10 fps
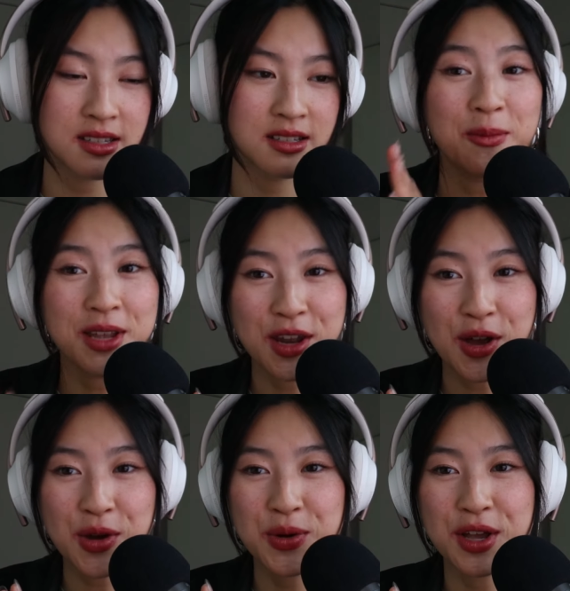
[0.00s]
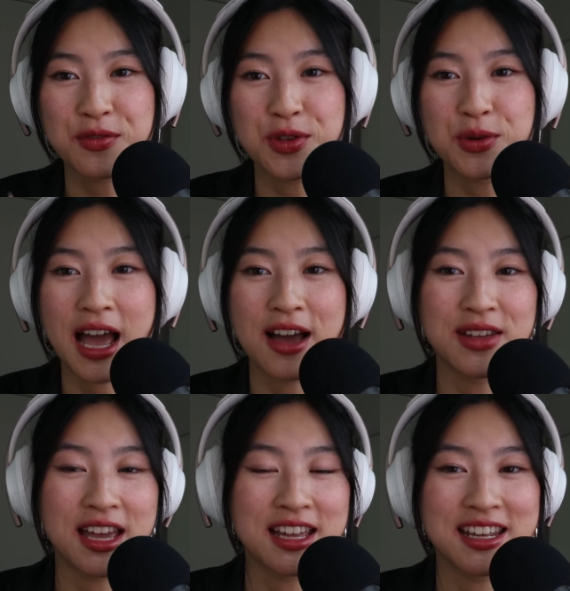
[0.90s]
Let me know if you have
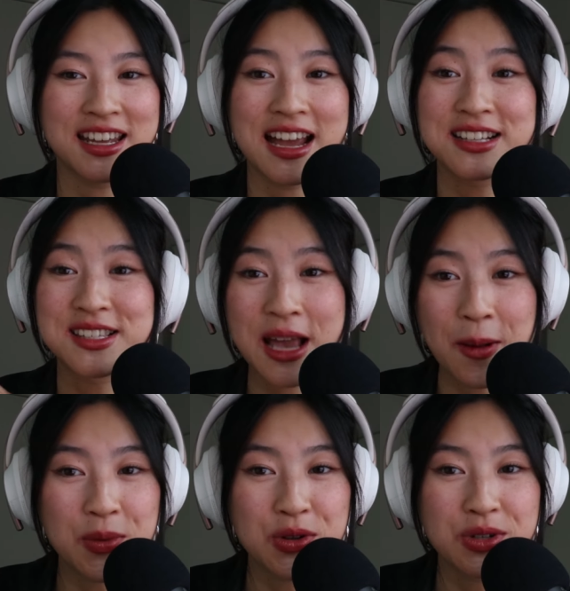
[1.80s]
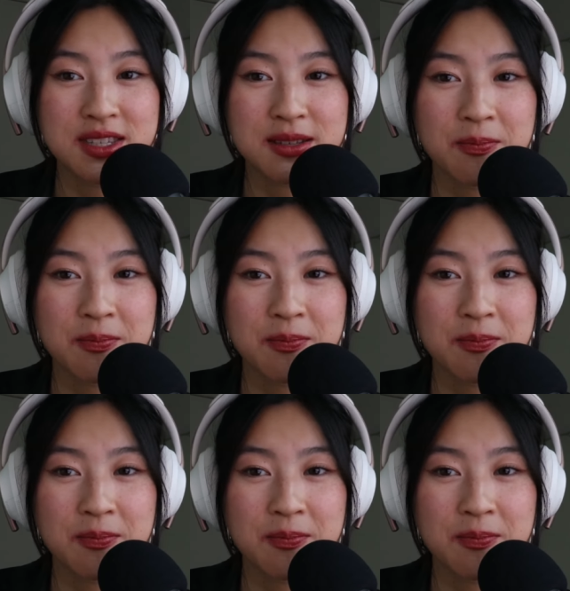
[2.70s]
any examples.